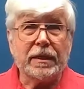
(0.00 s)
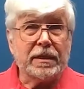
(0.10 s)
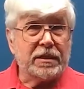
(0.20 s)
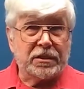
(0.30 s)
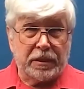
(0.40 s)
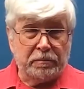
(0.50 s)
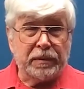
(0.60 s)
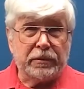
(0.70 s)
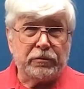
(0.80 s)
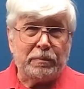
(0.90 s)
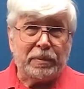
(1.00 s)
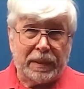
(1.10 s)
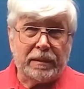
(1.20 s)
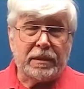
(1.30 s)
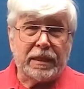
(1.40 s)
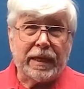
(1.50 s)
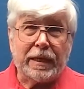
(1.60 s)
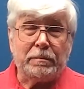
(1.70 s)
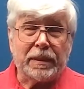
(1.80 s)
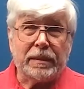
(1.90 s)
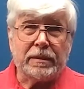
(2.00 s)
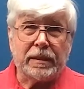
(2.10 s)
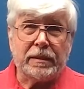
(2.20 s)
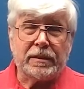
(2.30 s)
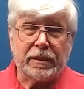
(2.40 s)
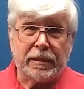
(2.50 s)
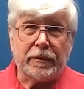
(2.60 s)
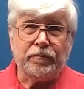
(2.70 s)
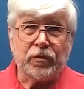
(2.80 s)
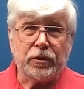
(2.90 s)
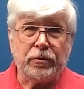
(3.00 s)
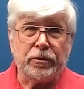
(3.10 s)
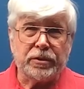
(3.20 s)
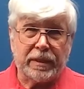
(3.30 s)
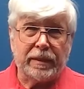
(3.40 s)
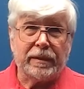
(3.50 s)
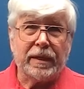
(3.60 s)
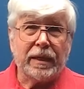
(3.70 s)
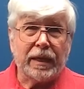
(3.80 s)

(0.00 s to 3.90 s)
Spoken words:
simply repeat the APTT using